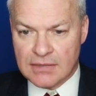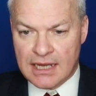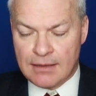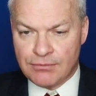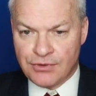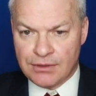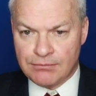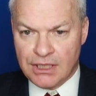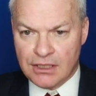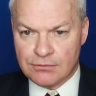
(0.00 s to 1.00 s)
hampering
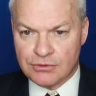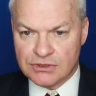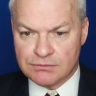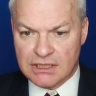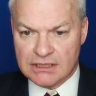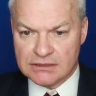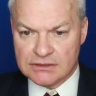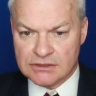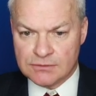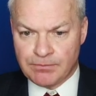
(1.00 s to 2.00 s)
bingo
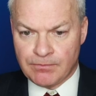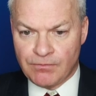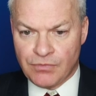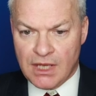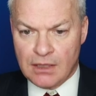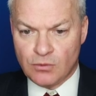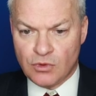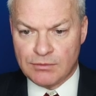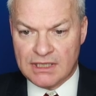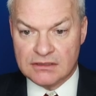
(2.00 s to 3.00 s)
prospects. And
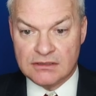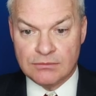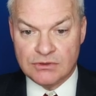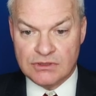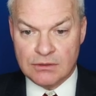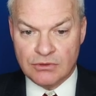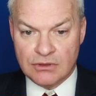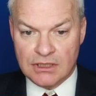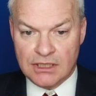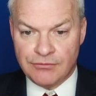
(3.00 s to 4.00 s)
what about a
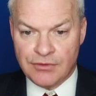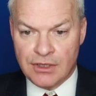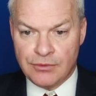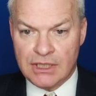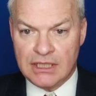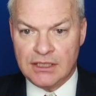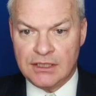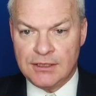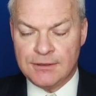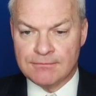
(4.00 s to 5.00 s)
double-double in row
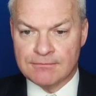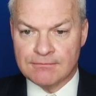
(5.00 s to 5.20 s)
E?